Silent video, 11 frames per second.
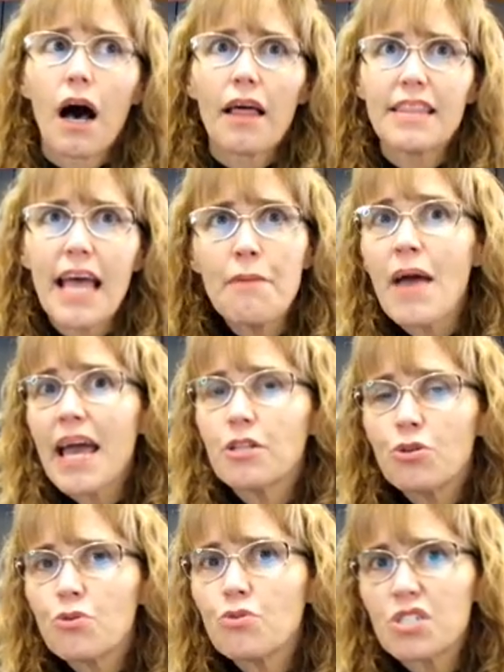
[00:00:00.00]
they may
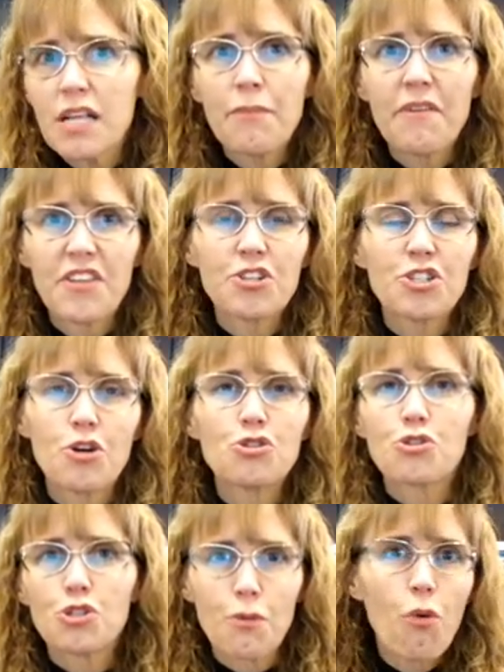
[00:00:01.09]
lose some of their social
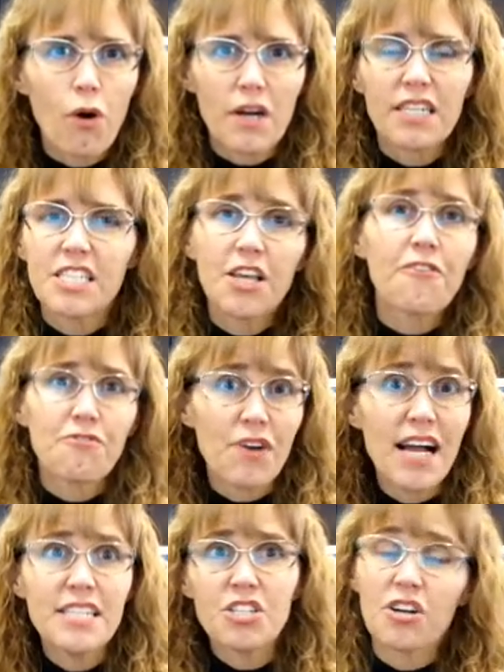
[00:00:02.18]
support because their
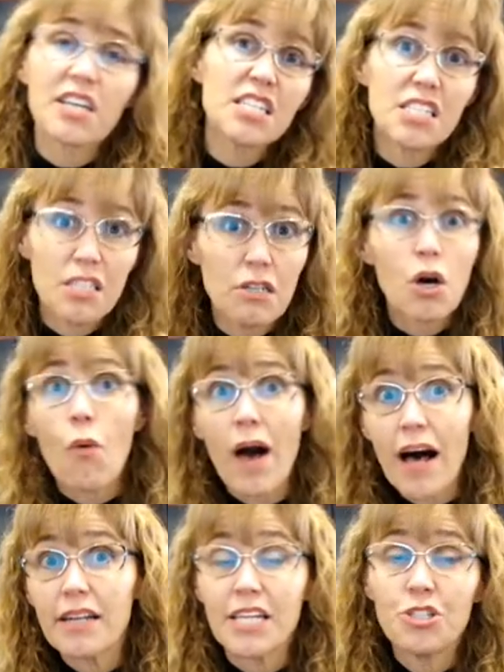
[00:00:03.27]
friends are going to still go
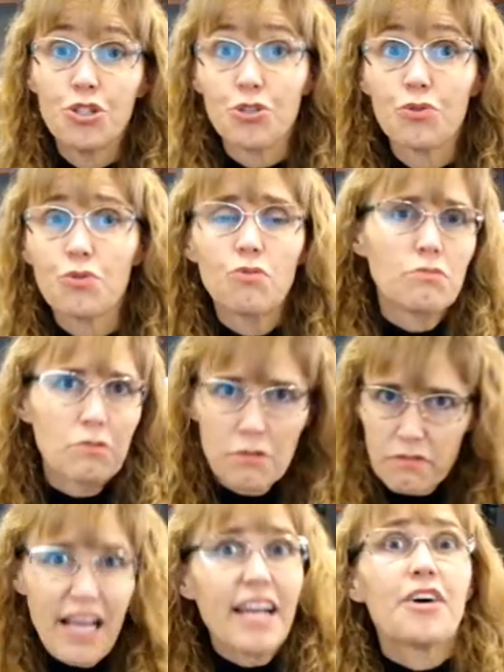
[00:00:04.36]
out and do
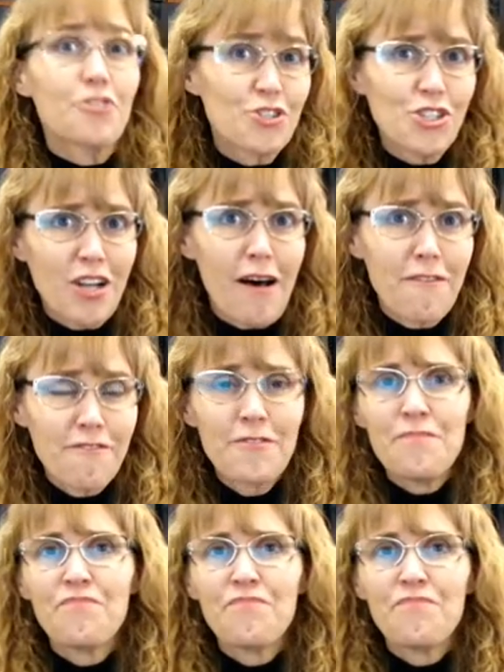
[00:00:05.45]
that other stuff.